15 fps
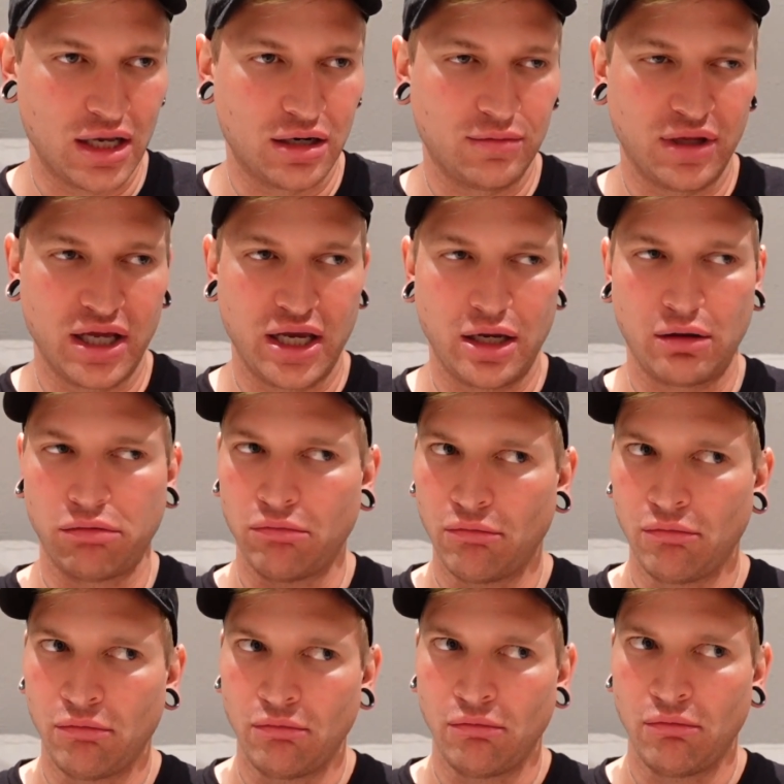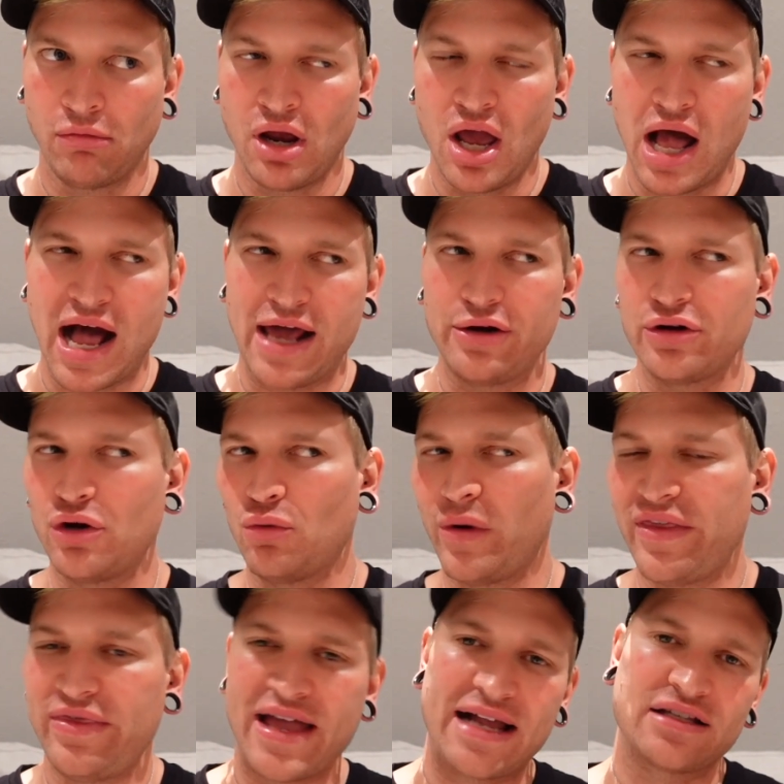and I'm like, I don't know
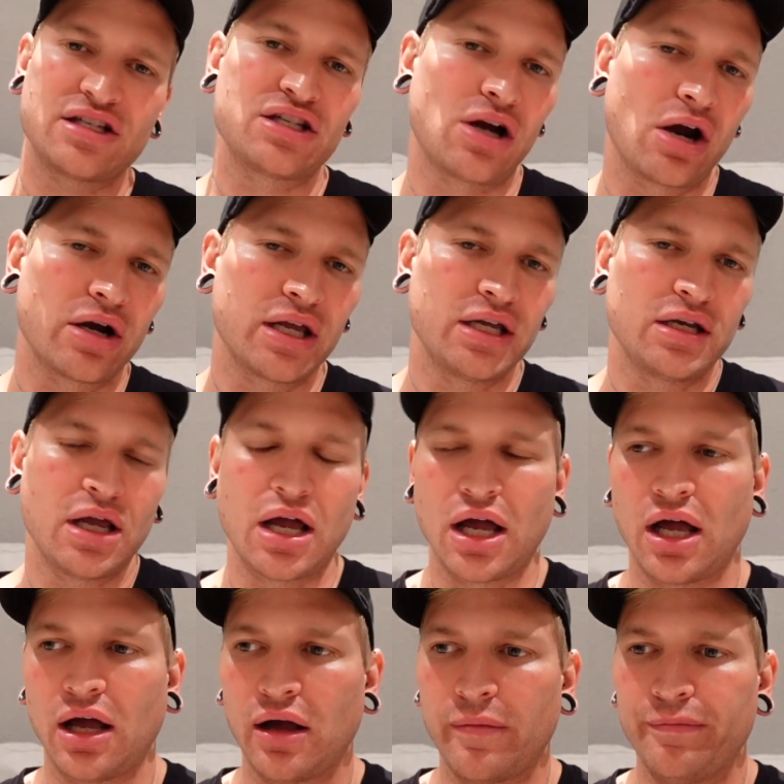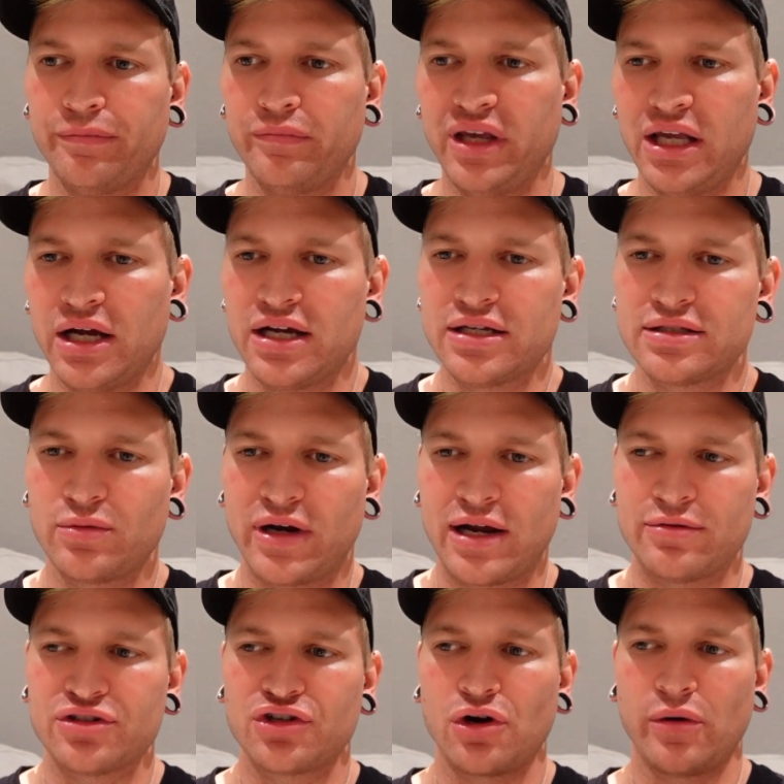when that started um, because when I
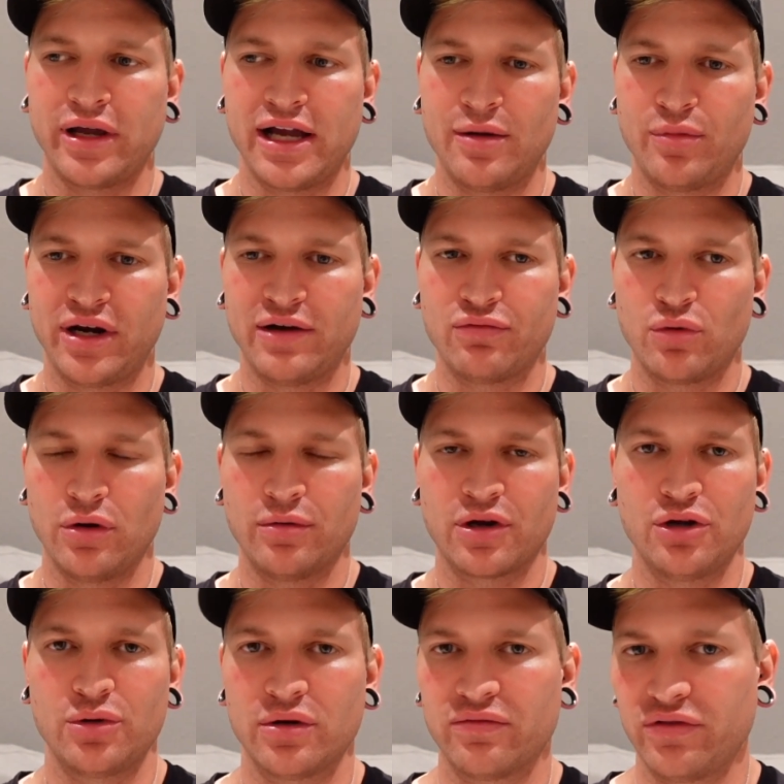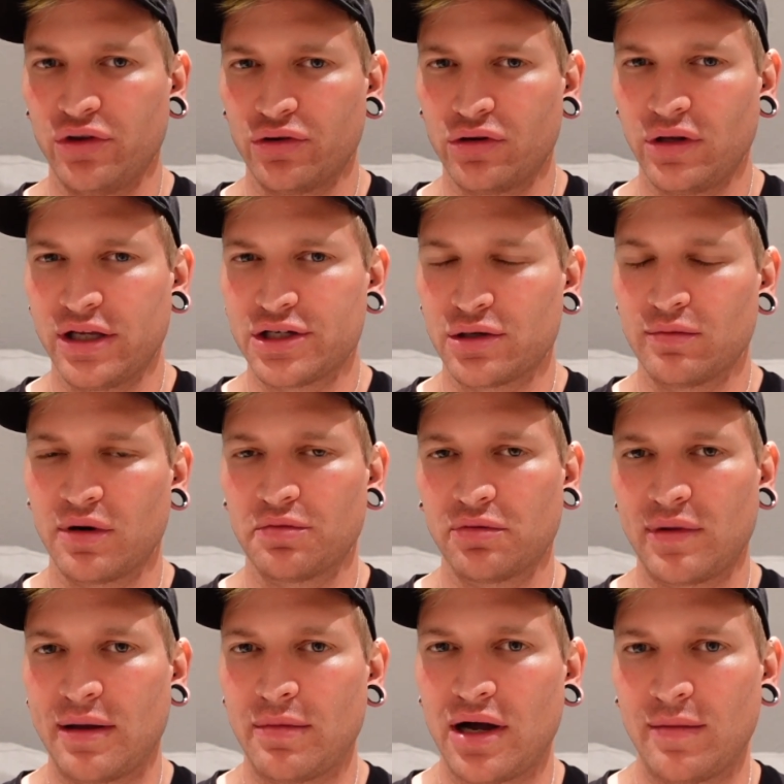was growing up, whenever we would go to a funeral, I don't remember
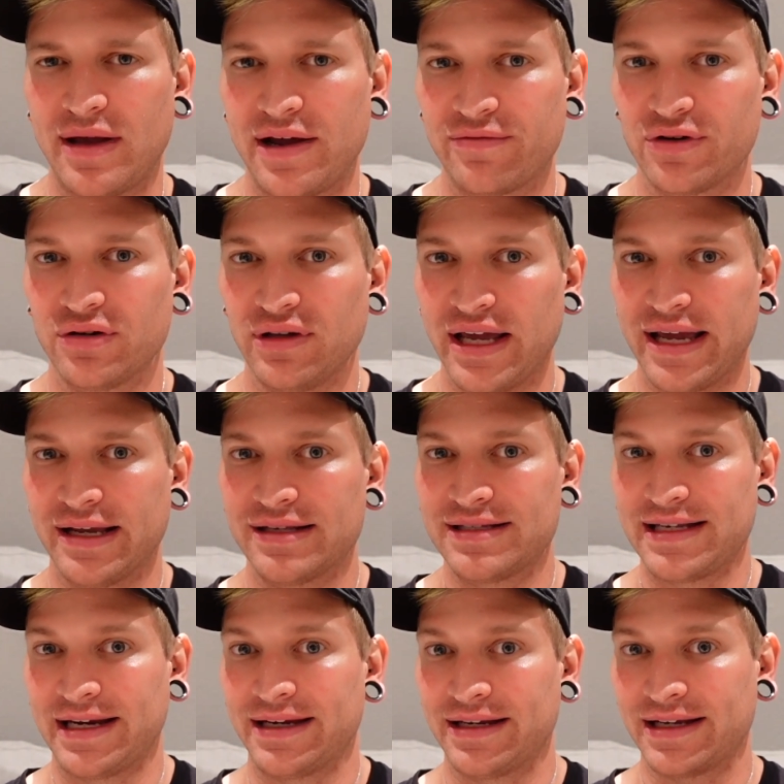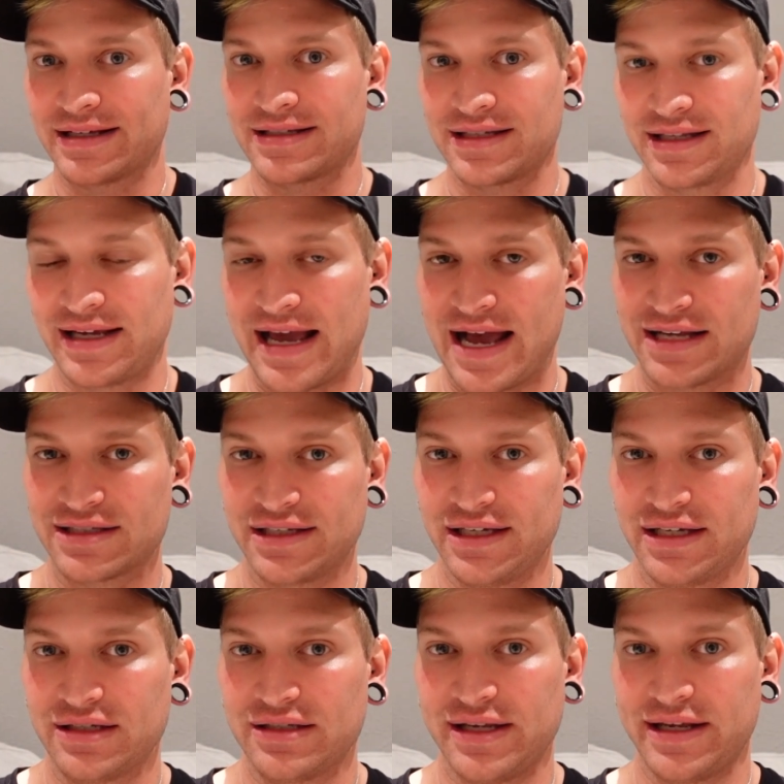my mom ever like standing next to the
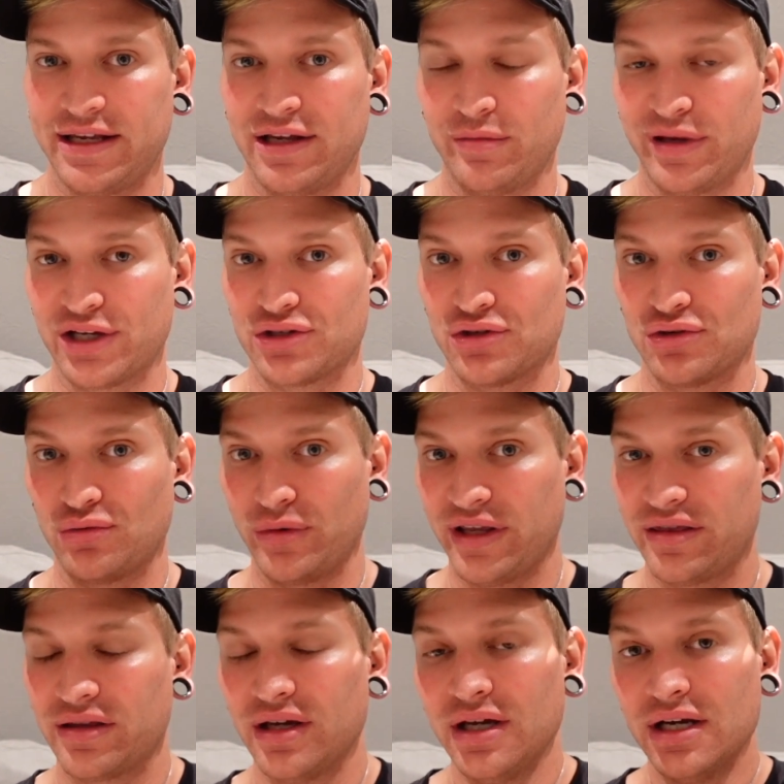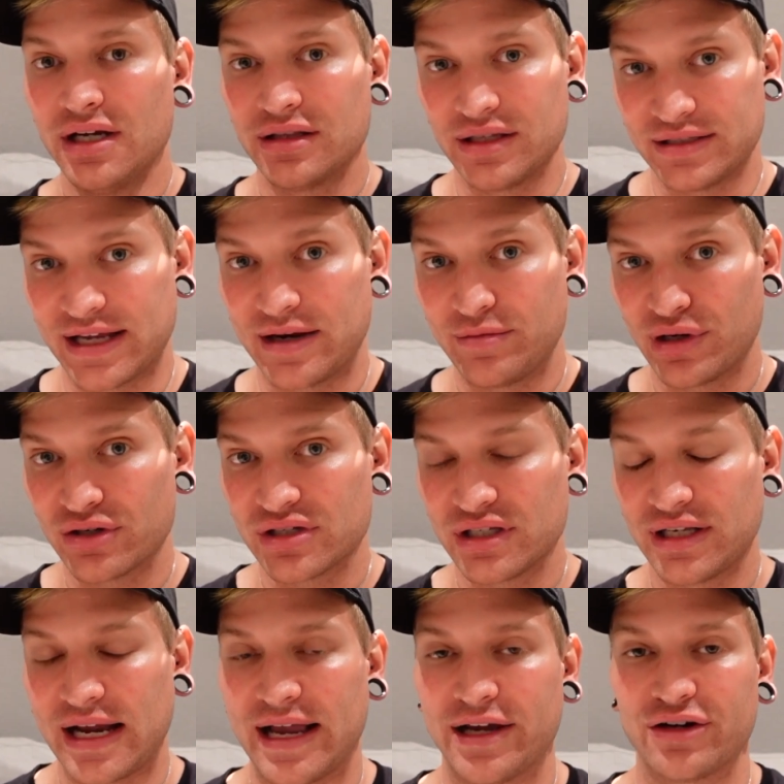casket and taking a picture with the dead
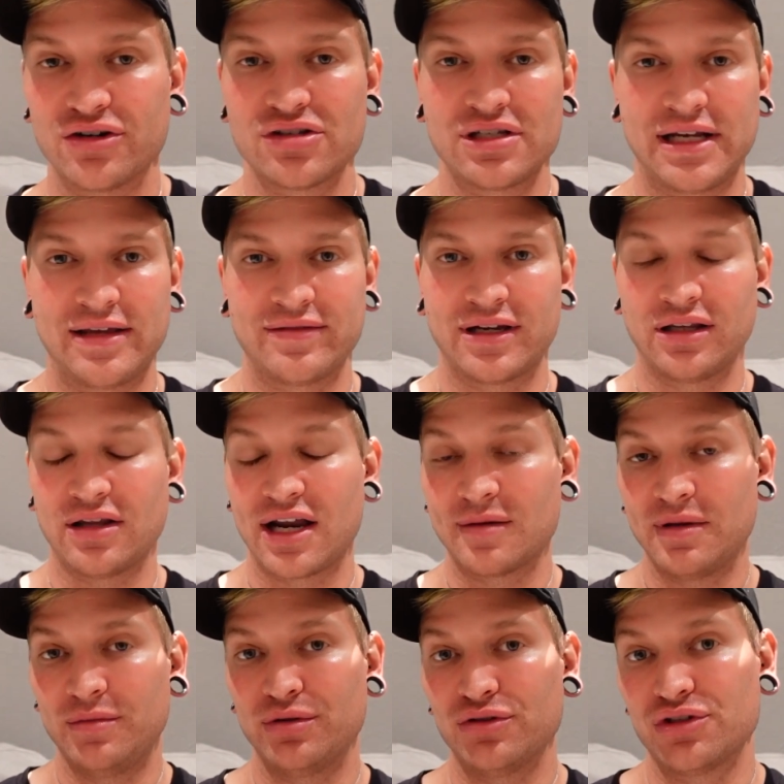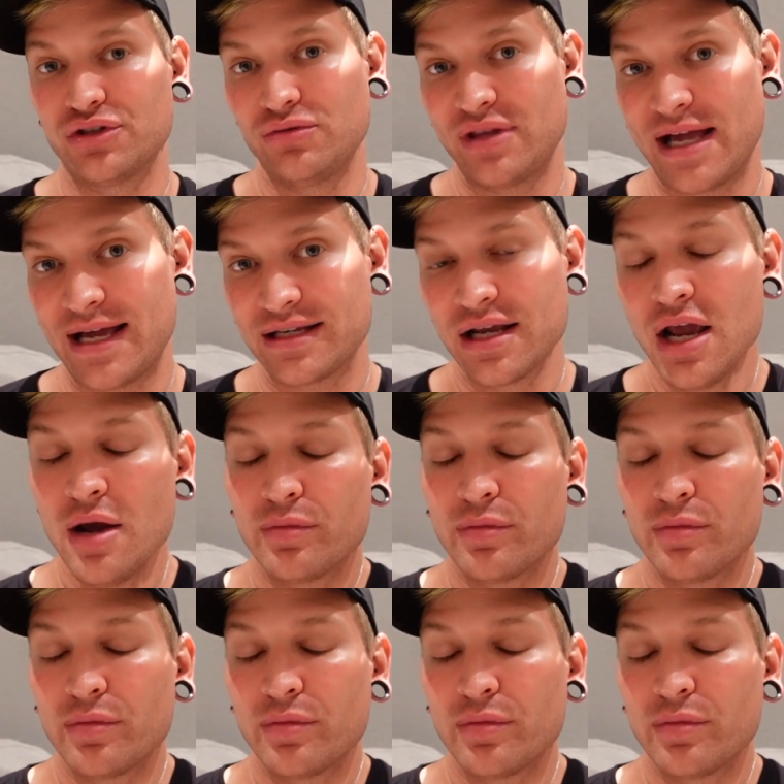person. I understand that a lot of people do that.